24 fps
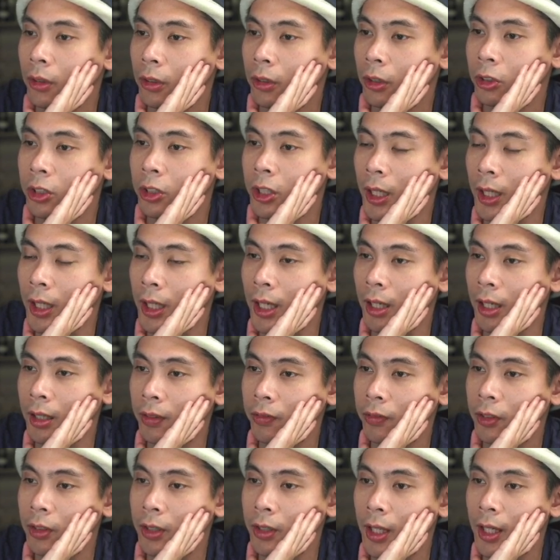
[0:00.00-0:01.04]
So check it out
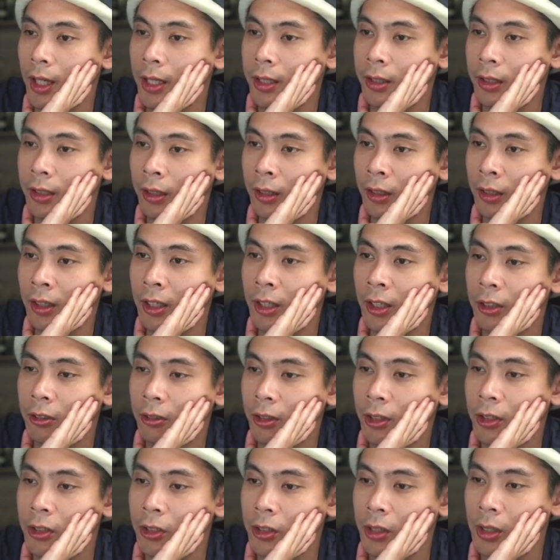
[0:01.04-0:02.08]
if you guys are
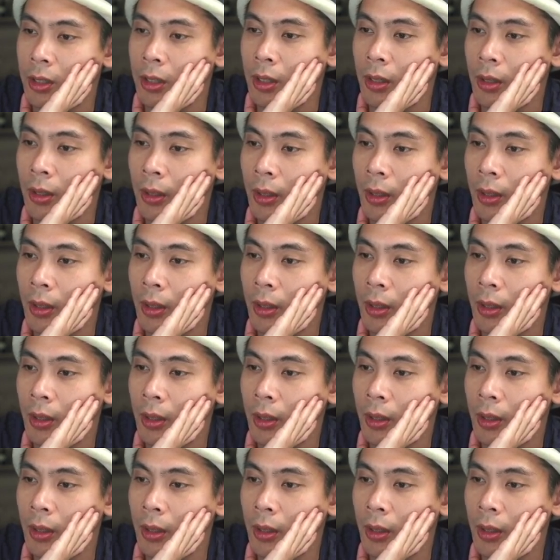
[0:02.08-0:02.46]
interested.